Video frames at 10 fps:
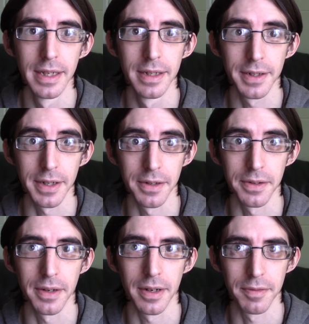
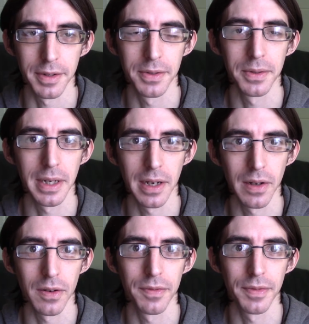So I've recorded a
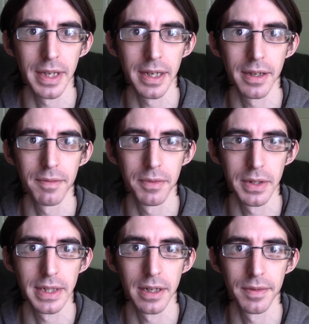lot of the
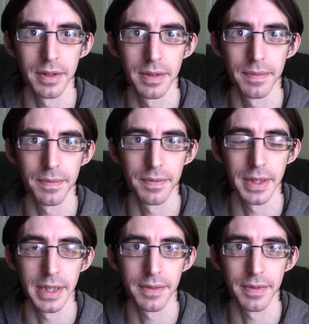voiceover for
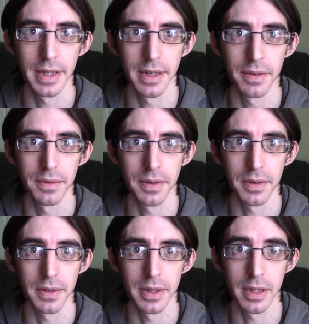this video
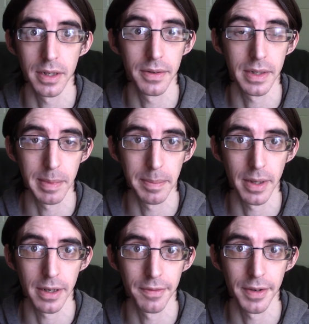on a USB
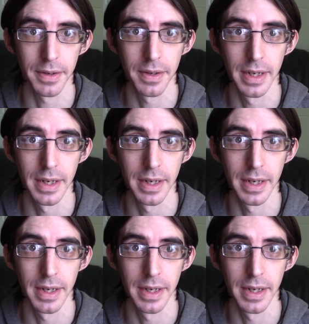microphone